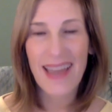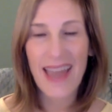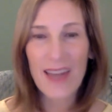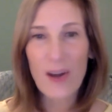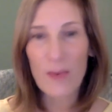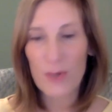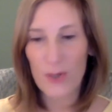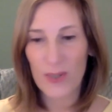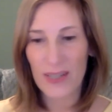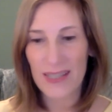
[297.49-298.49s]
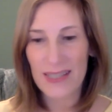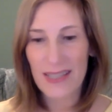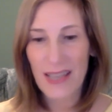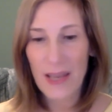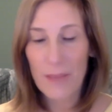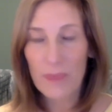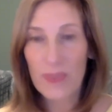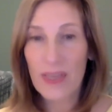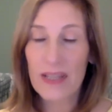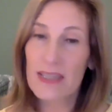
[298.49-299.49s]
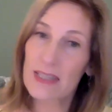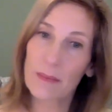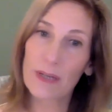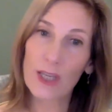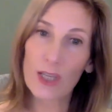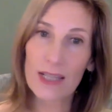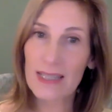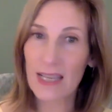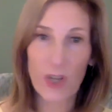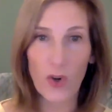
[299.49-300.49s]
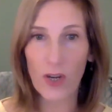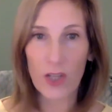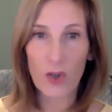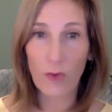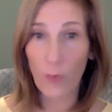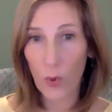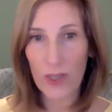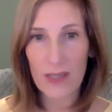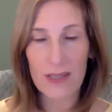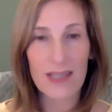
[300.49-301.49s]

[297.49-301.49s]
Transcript: and opportunities than somebody, let's say you're in your 40s.